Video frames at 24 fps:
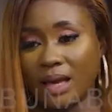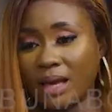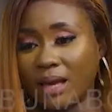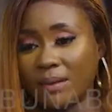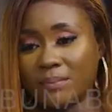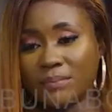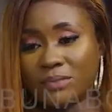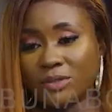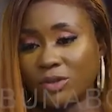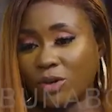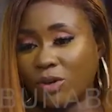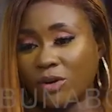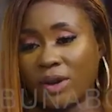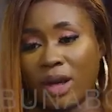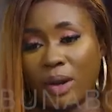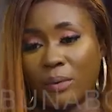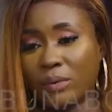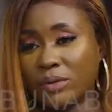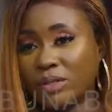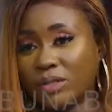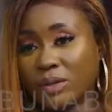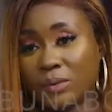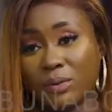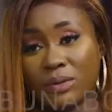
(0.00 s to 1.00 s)
I'm sorry, I
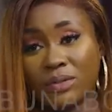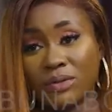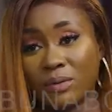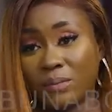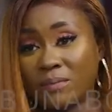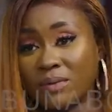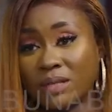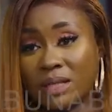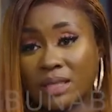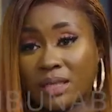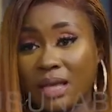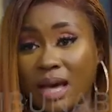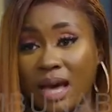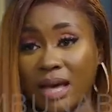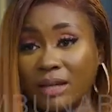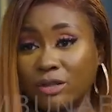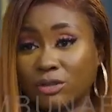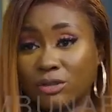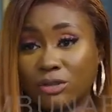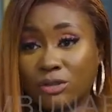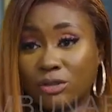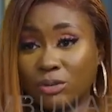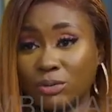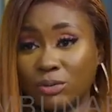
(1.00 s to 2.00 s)
wish there was something that I could